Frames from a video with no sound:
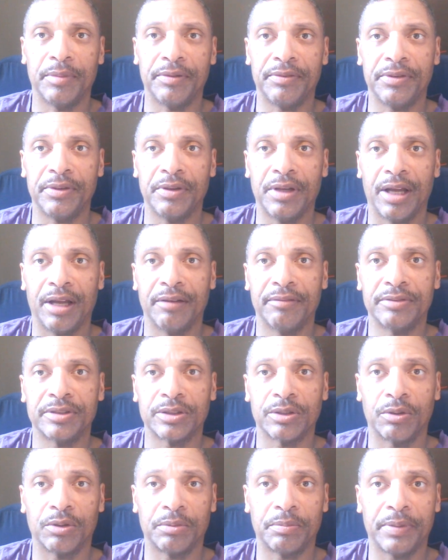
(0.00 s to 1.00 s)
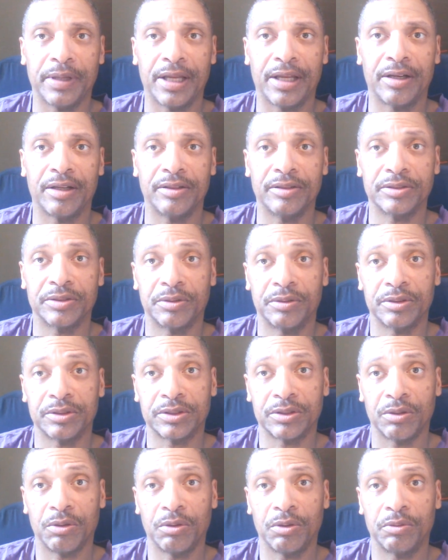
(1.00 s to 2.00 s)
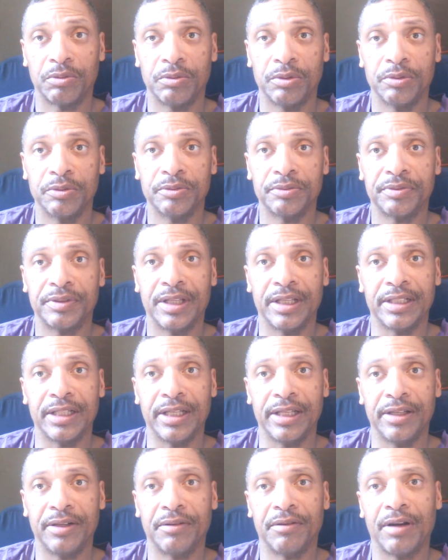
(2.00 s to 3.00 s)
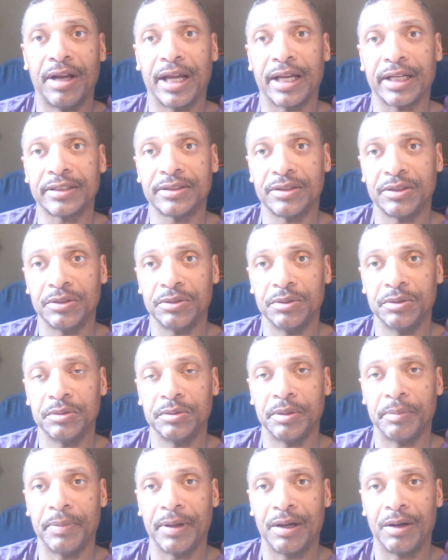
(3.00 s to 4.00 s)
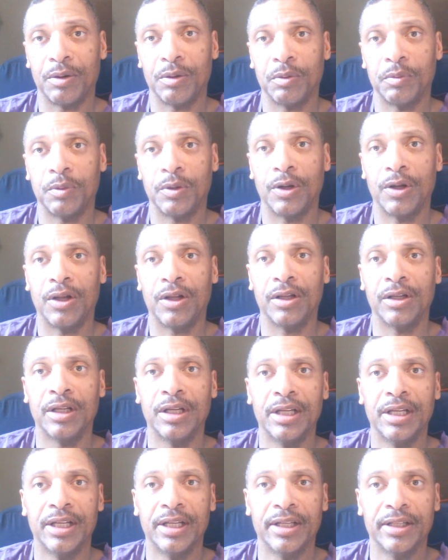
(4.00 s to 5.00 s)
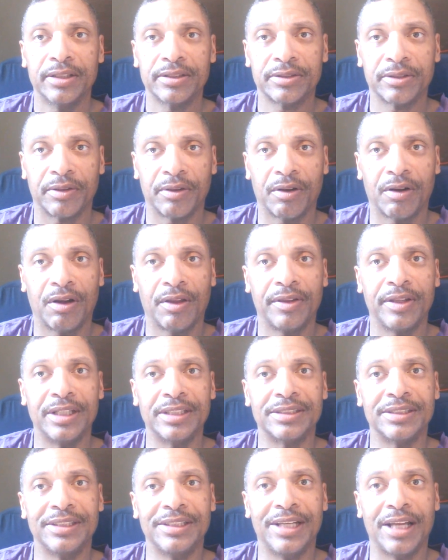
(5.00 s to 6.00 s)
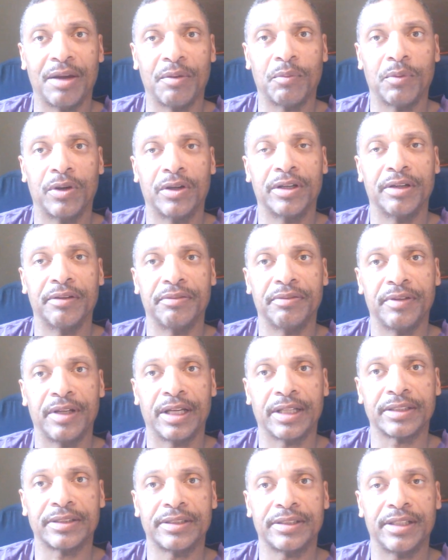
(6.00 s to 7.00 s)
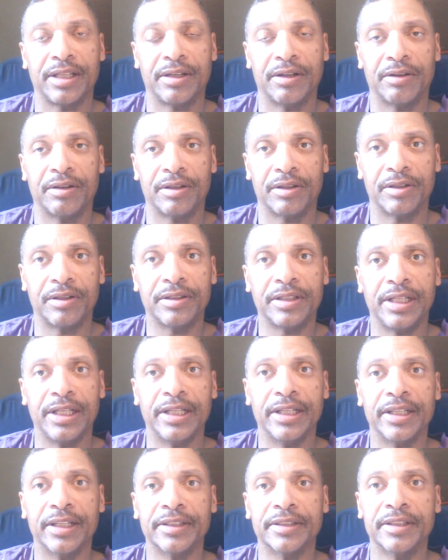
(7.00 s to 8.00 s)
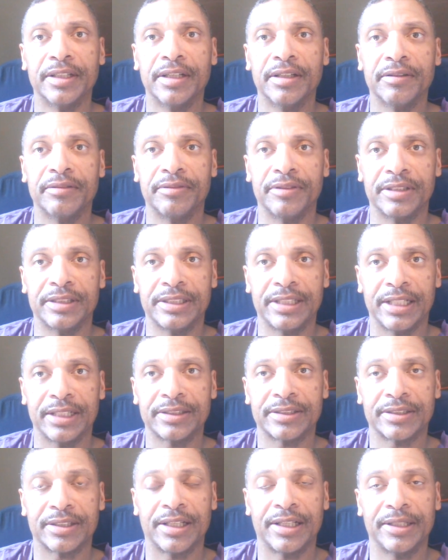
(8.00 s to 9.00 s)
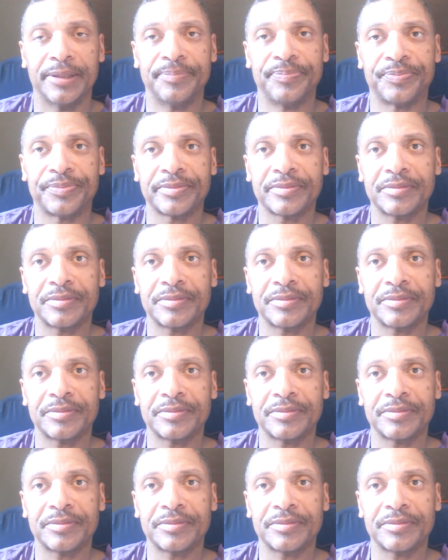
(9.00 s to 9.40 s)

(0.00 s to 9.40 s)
if you have solar panels or a solar roof that interact to the Powerwall. So there are all these network effects that are lurking for Tesla